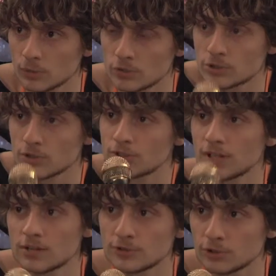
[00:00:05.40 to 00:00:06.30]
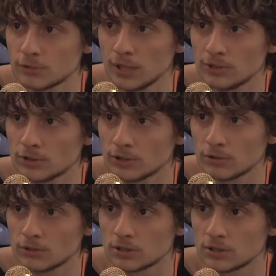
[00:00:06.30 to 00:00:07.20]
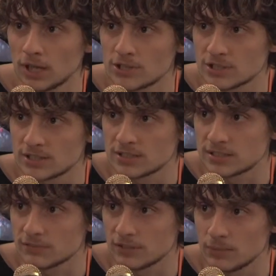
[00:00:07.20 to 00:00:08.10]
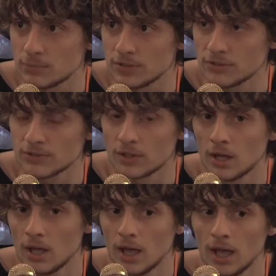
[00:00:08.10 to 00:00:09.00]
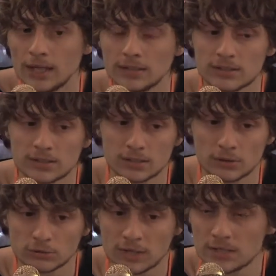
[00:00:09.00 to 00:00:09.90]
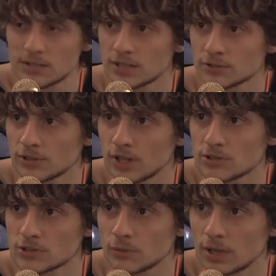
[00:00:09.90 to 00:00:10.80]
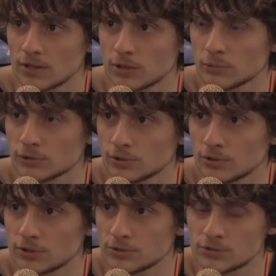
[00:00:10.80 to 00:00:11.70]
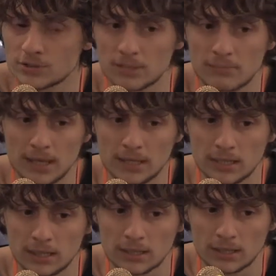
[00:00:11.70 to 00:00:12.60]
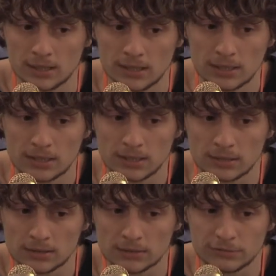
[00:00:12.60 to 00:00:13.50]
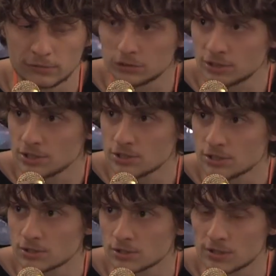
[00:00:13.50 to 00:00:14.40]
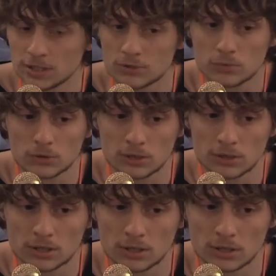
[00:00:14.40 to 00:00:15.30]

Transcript: when we shot another documentary called uh, Angeles City, Philippines. And uh, already in that occasion we had the opportunity to see many uh, footage that were